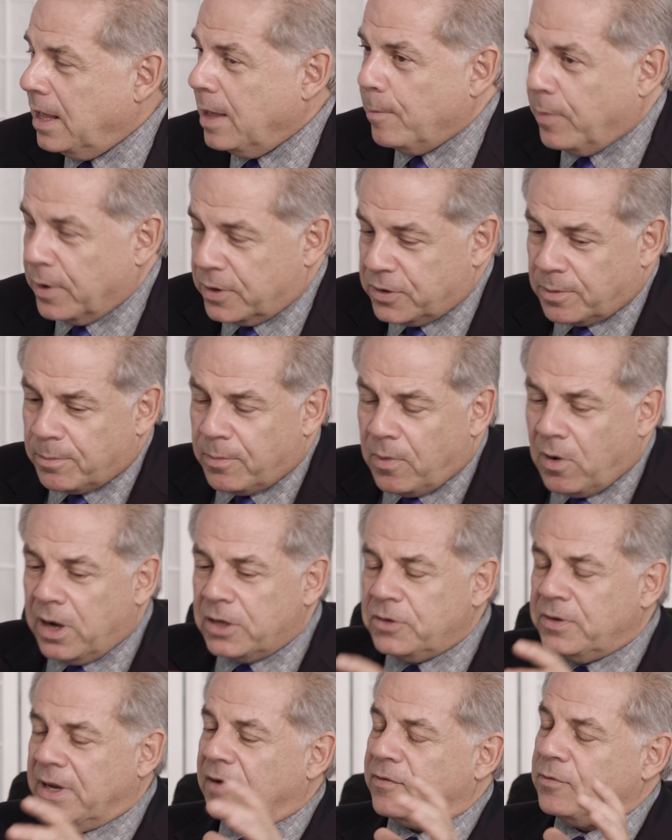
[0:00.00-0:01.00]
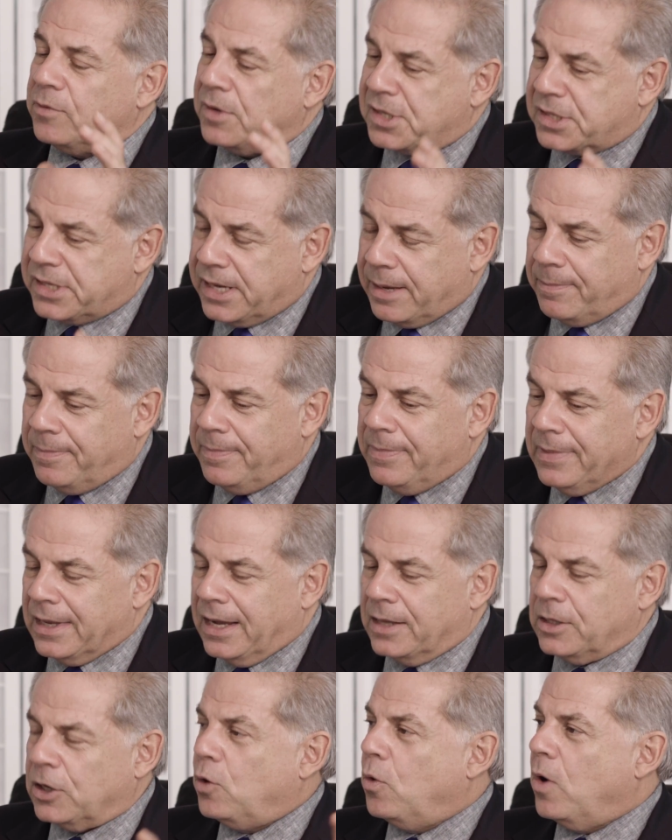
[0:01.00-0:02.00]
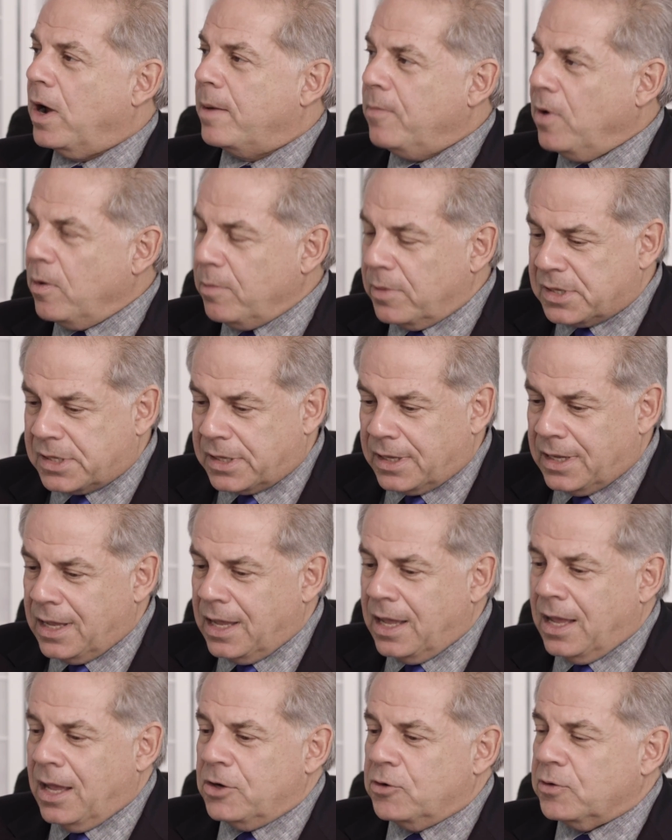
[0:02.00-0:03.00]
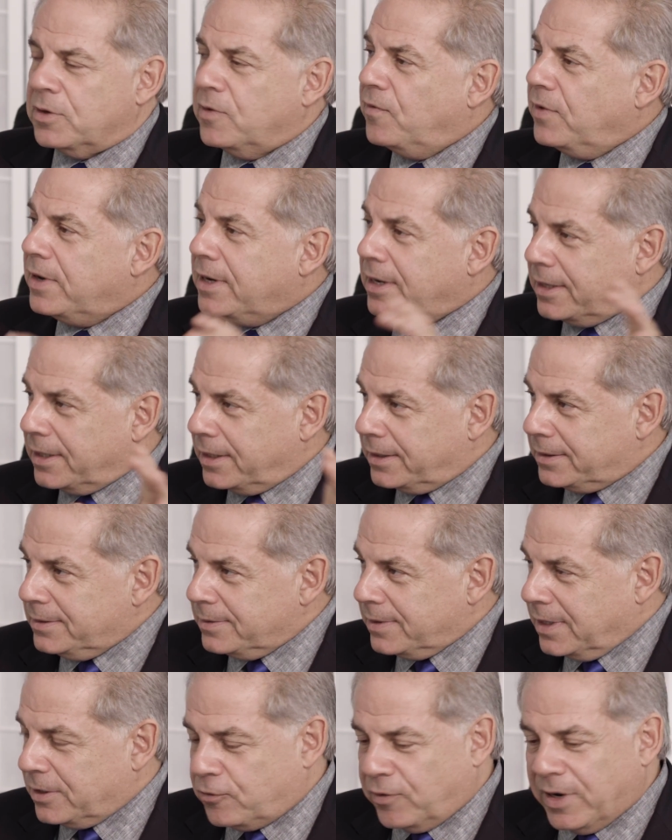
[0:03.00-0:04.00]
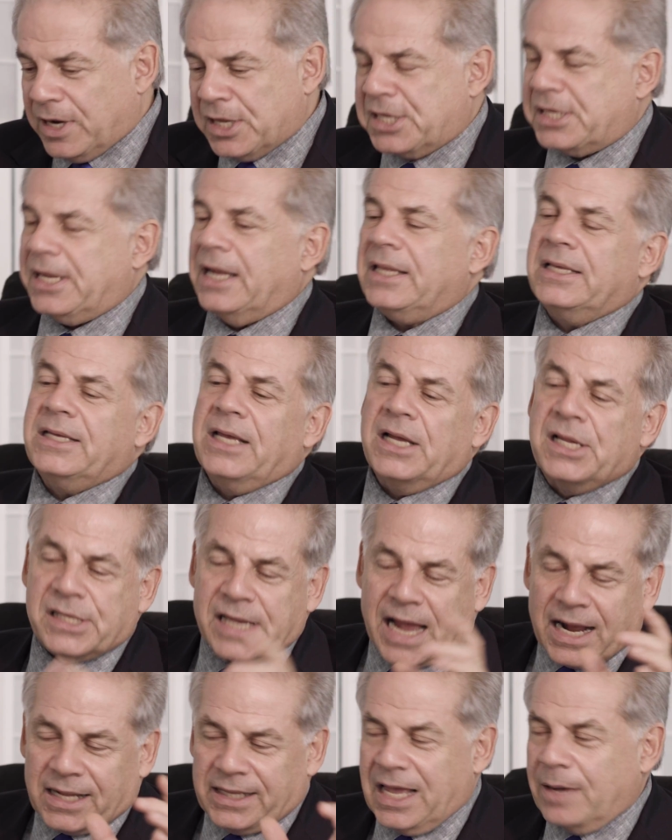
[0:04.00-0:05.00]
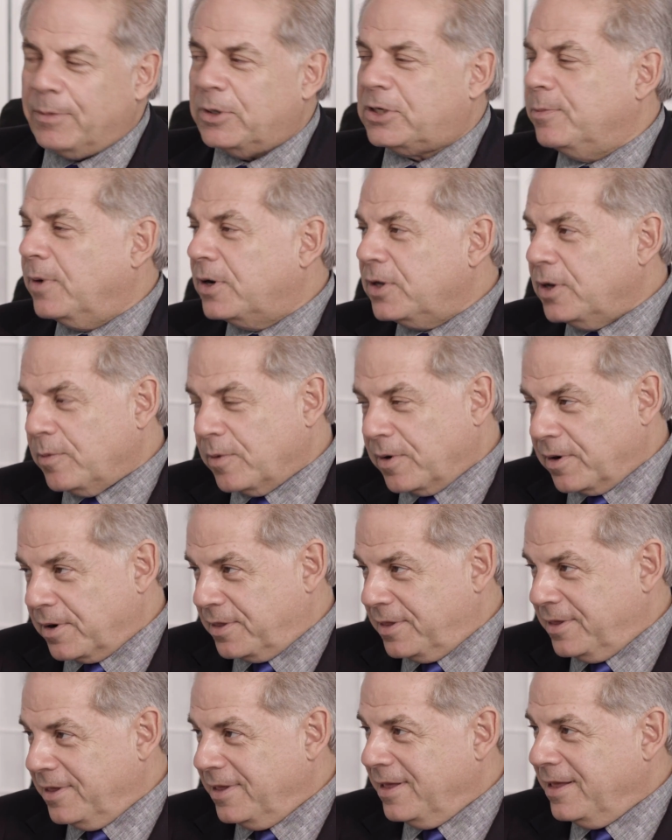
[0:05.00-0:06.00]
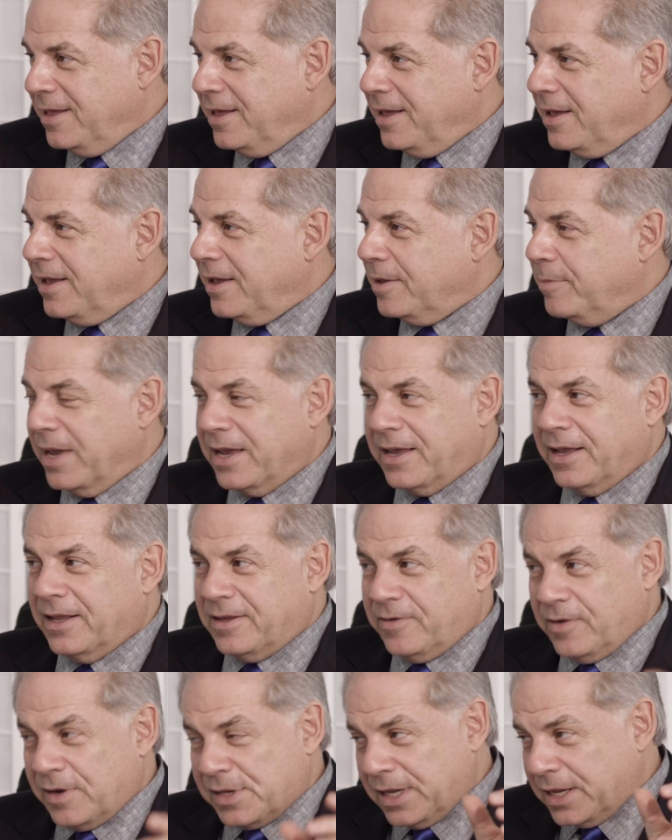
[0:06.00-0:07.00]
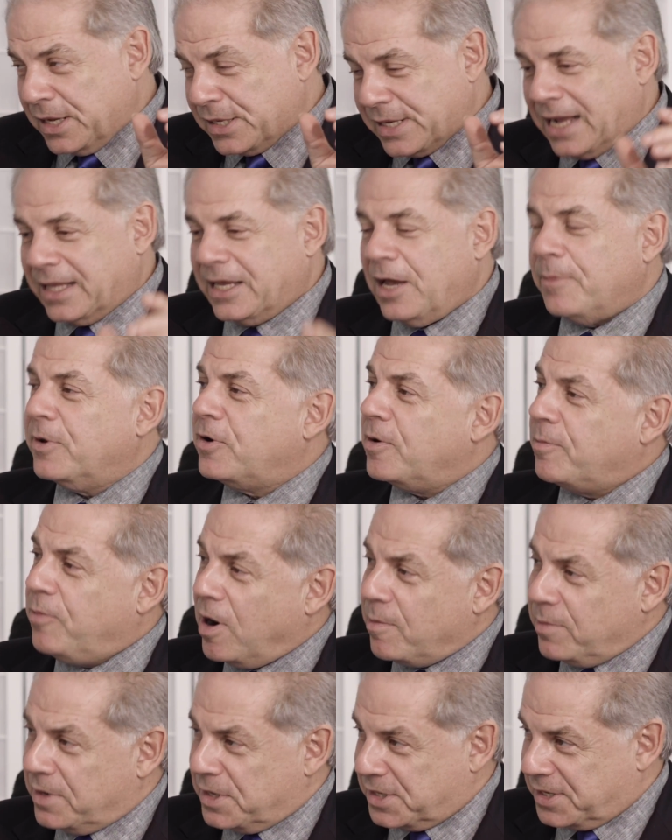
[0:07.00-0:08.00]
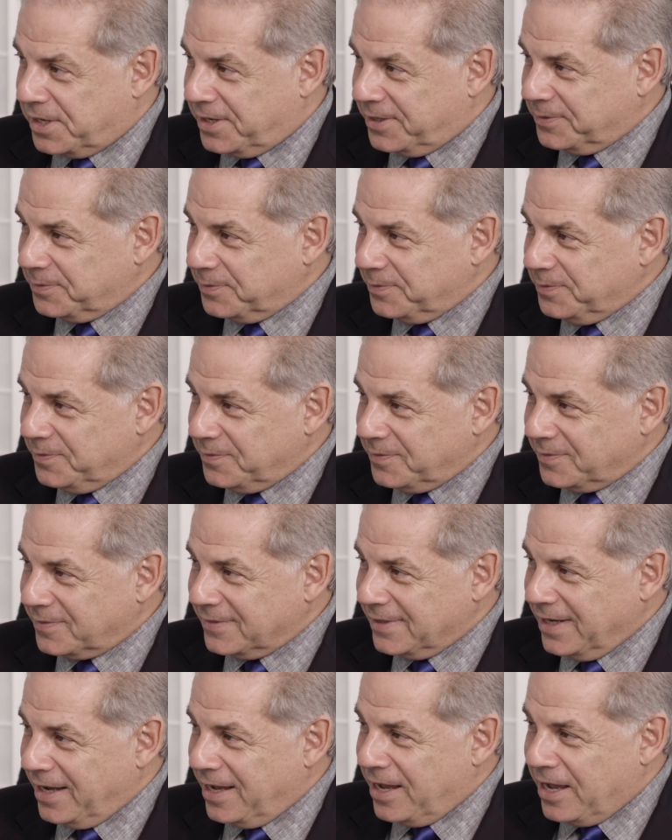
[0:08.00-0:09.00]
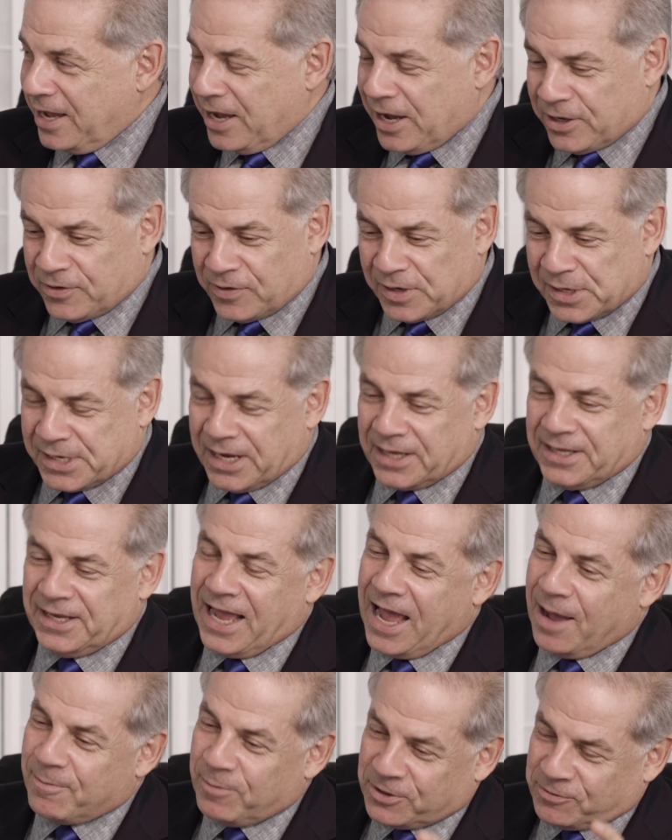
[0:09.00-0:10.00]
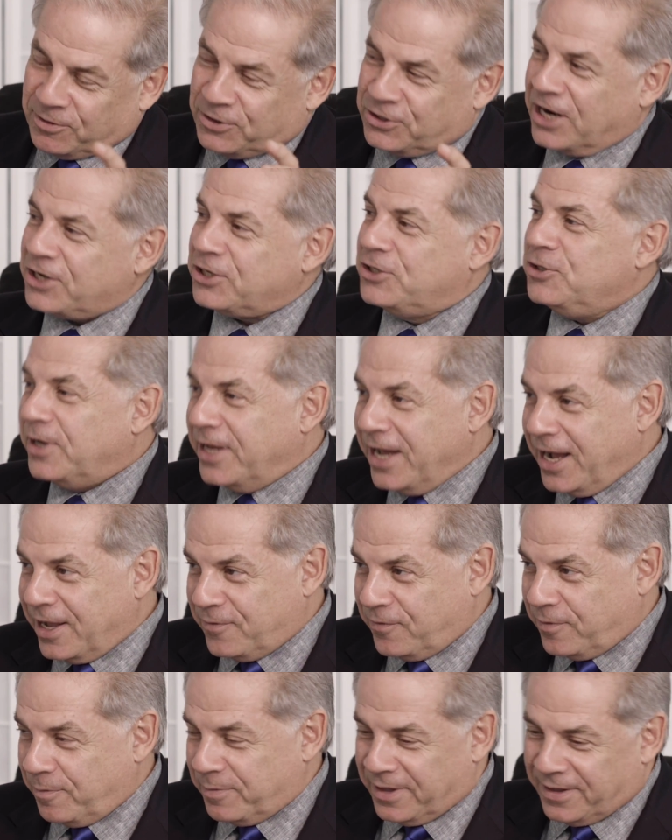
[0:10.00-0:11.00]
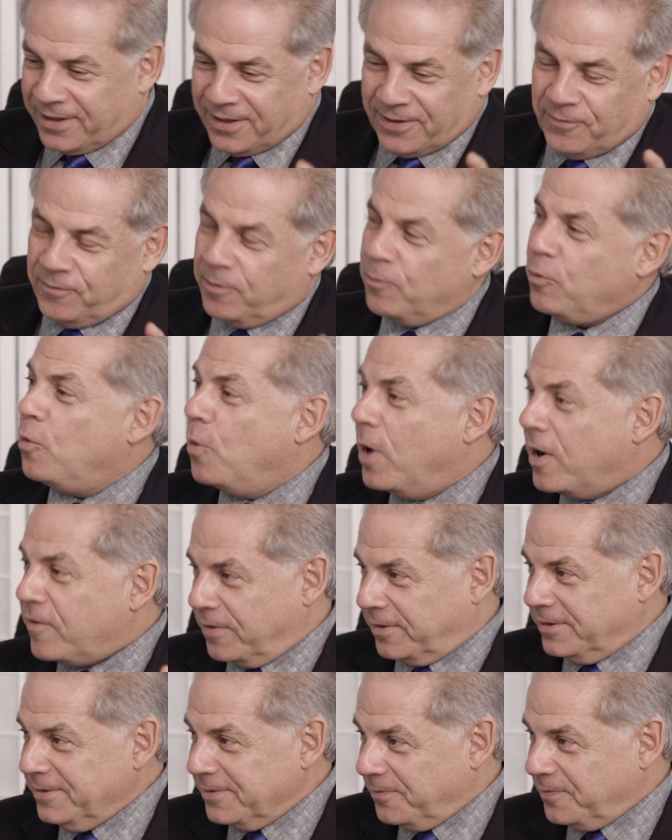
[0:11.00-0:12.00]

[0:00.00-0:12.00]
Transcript: But in your mind, you have to accept, in the quiet moments, your divinity, transcending exactly how much money you're worth. You make it, transcending exactly how big your apartment is, transcending how much rejection you got from whoever.